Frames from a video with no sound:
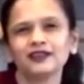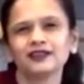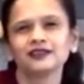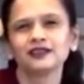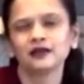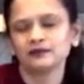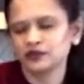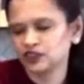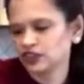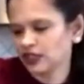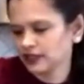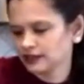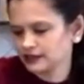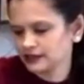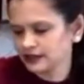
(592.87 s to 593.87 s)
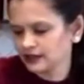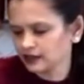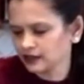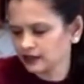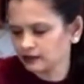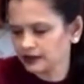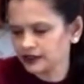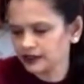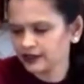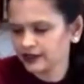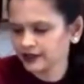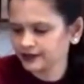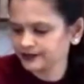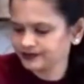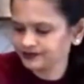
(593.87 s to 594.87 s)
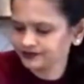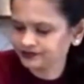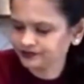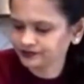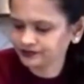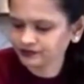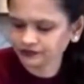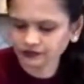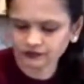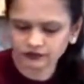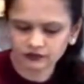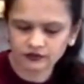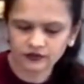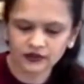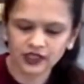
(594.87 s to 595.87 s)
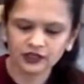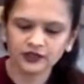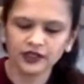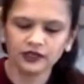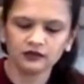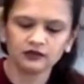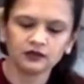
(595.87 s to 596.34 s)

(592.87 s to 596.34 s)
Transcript: things up just a little bit here. Now,